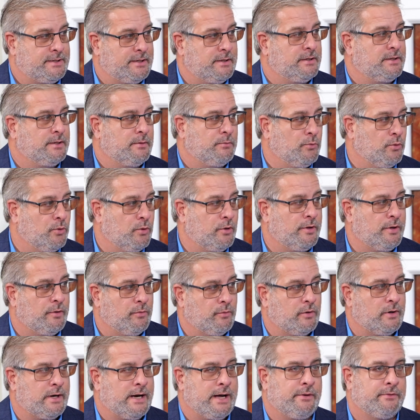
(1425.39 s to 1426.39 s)
The more that
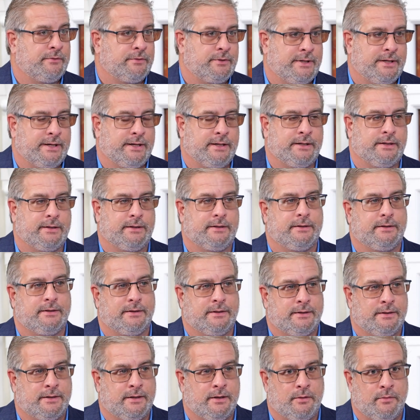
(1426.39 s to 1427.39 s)
we're out,
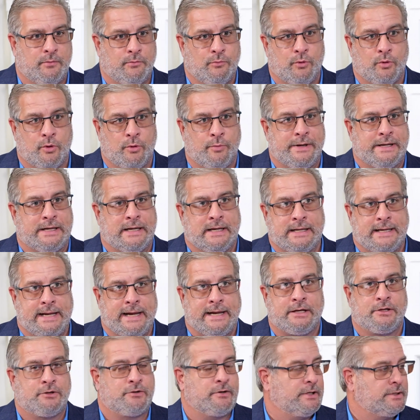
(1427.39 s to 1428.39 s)
the more we can
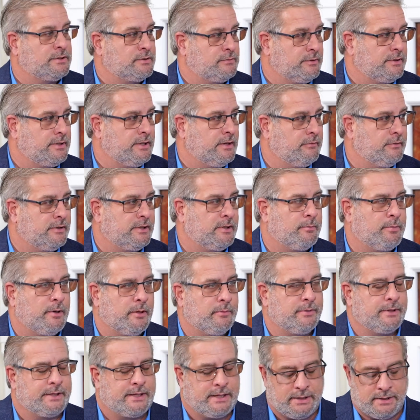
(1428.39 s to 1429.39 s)
gain trust with the
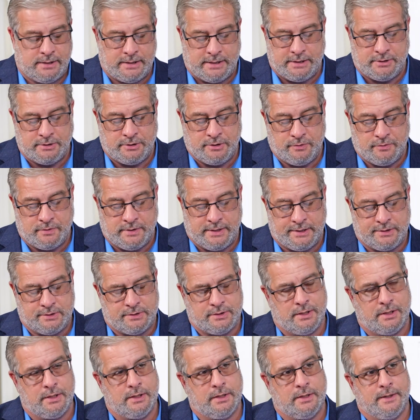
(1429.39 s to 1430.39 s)
public and do things.